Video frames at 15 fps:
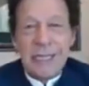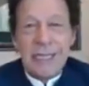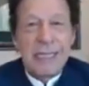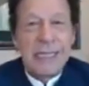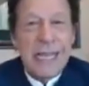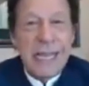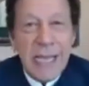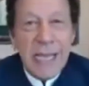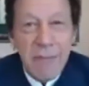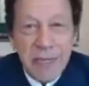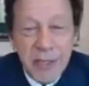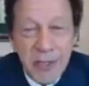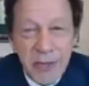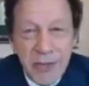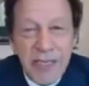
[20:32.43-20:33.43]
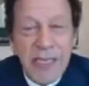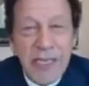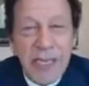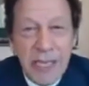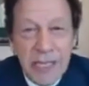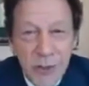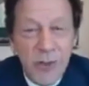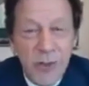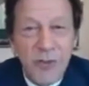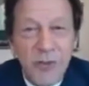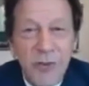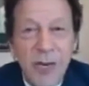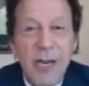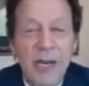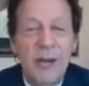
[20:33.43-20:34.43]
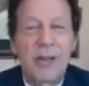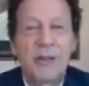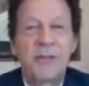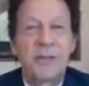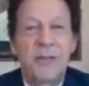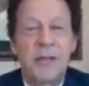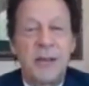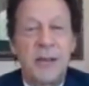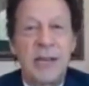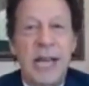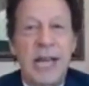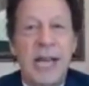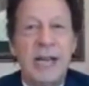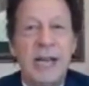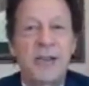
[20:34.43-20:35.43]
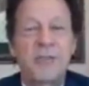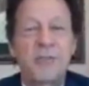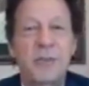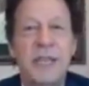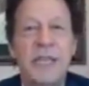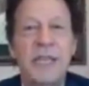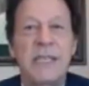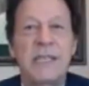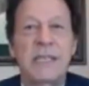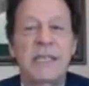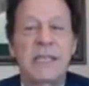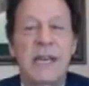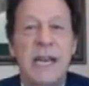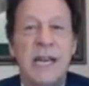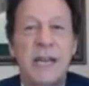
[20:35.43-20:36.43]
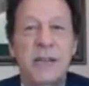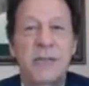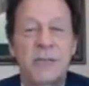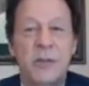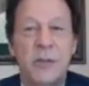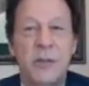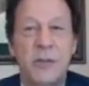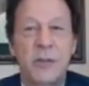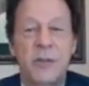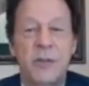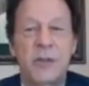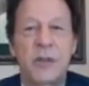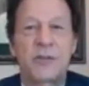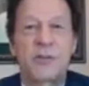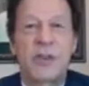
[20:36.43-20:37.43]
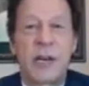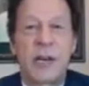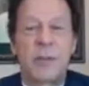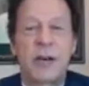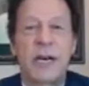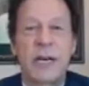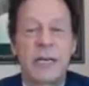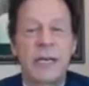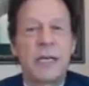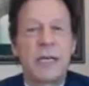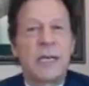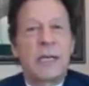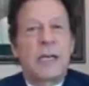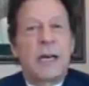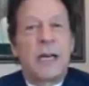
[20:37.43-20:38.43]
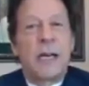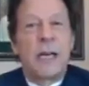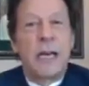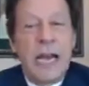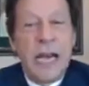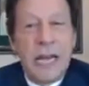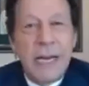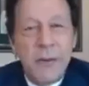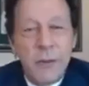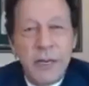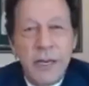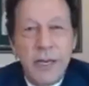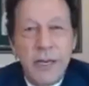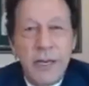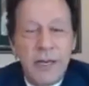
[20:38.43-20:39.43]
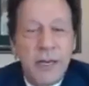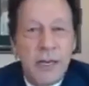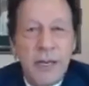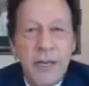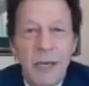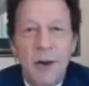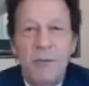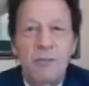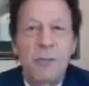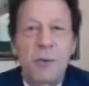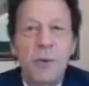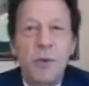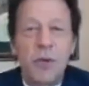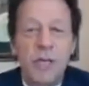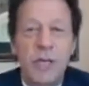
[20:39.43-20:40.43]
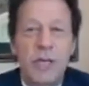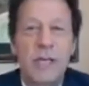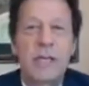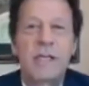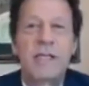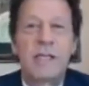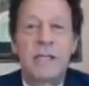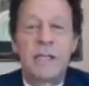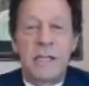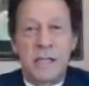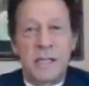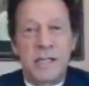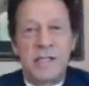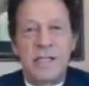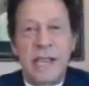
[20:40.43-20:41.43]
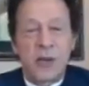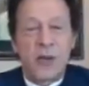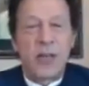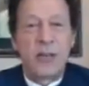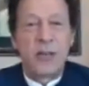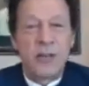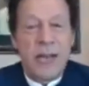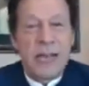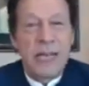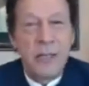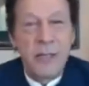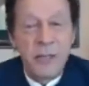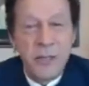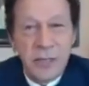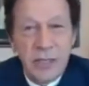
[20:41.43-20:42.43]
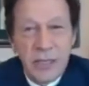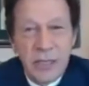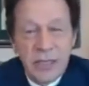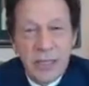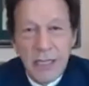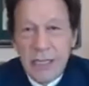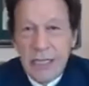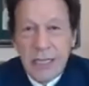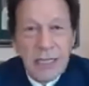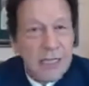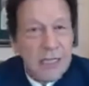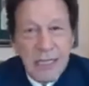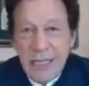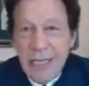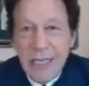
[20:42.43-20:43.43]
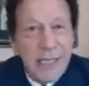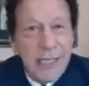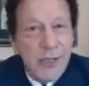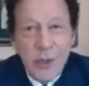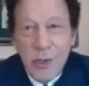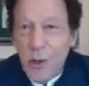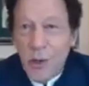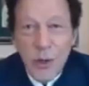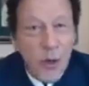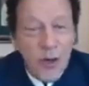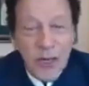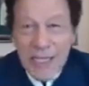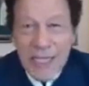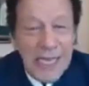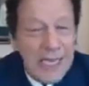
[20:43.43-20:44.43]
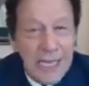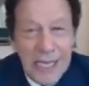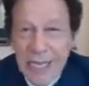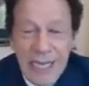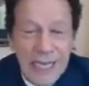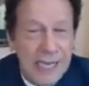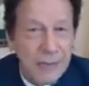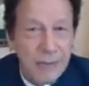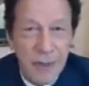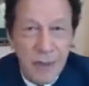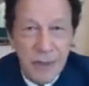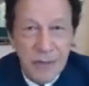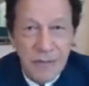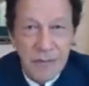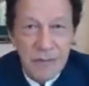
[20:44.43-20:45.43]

This image of India so far of a land of peace, a land of gurus, of karma, a land where, of plural secular values, it is no longer that India anymore.